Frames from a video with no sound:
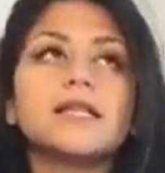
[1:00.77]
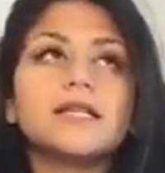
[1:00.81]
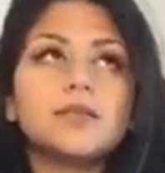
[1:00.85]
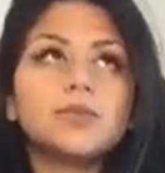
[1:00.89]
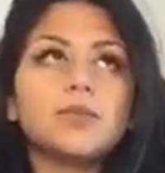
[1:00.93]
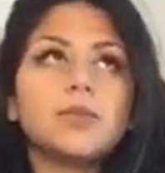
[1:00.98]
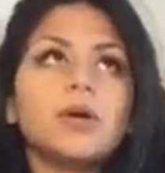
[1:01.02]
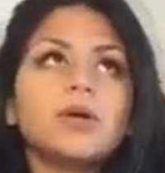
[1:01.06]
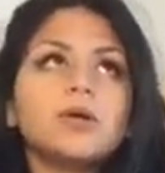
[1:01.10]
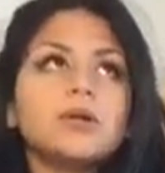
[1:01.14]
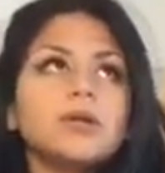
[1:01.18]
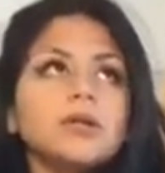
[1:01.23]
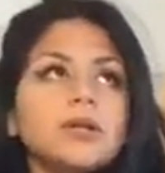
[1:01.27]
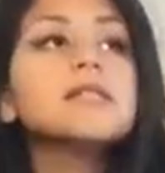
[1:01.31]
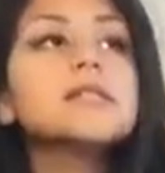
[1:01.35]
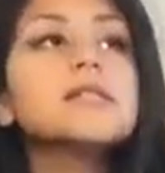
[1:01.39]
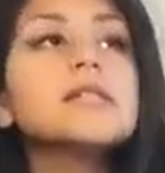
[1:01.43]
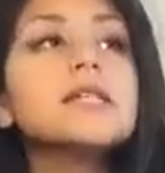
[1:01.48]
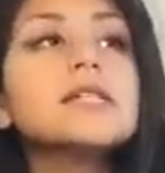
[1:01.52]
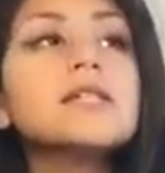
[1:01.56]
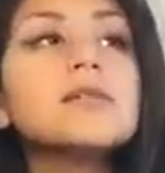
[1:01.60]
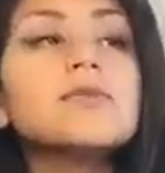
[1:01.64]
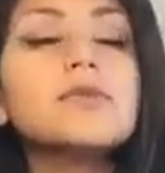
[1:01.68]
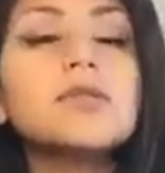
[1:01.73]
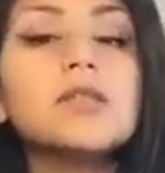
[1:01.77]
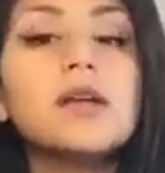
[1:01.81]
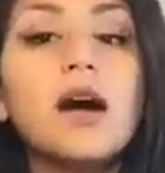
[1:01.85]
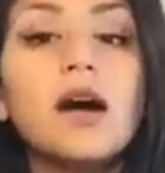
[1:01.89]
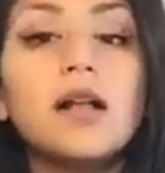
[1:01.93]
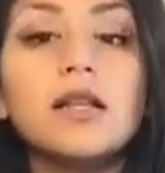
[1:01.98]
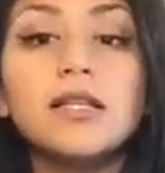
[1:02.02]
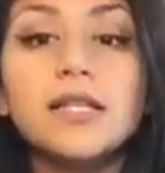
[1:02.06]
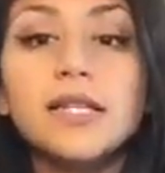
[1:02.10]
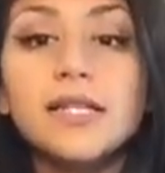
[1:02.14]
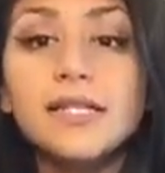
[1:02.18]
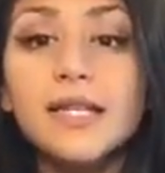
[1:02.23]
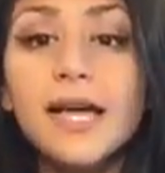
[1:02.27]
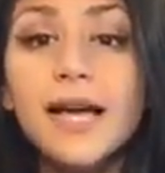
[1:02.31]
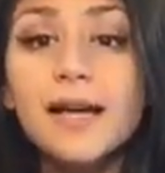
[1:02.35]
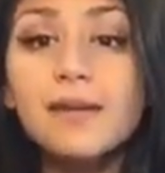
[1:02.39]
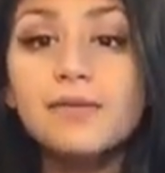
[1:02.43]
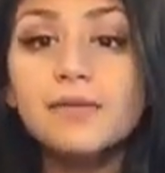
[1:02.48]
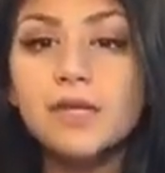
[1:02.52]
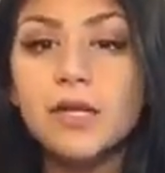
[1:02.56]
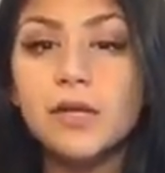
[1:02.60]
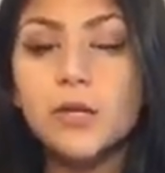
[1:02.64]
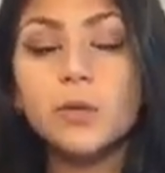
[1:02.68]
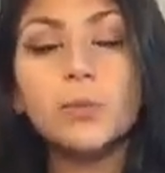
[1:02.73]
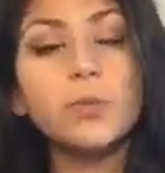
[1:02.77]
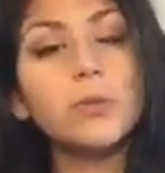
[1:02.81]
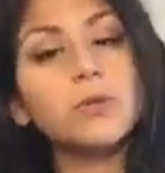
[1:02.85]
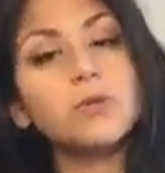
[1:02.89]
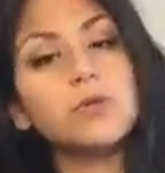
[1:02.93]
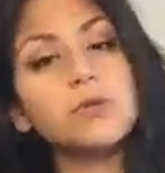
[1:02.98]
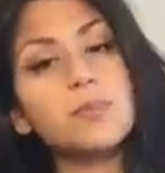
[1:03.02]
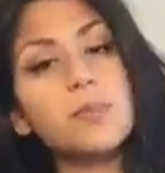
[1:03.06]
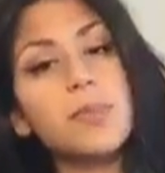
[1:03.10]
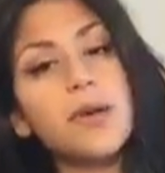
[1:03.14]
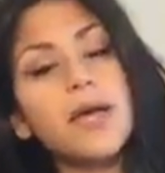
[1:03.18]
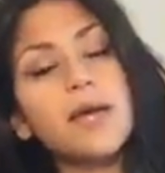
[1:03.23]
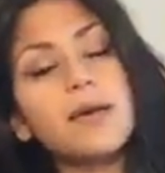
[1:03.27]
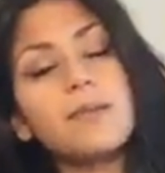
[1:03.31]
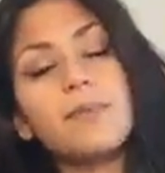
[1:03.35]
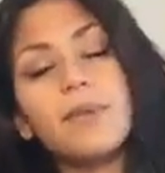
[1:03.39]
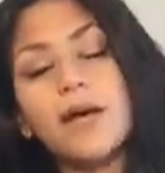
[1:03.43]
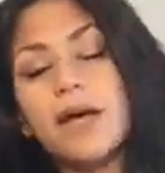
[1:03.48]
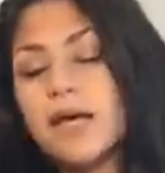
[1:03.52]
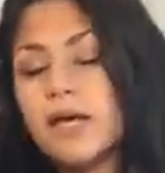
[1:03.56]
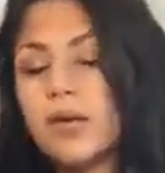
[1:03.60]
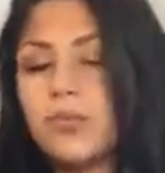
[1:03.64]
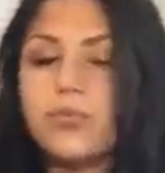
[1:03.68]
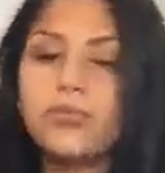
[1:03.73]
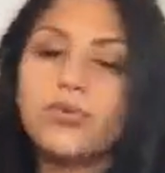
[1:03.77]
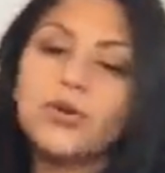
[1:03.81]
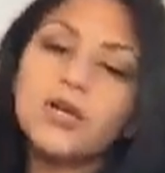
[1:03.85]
the mall. Since it was the holiday times and everybody was buying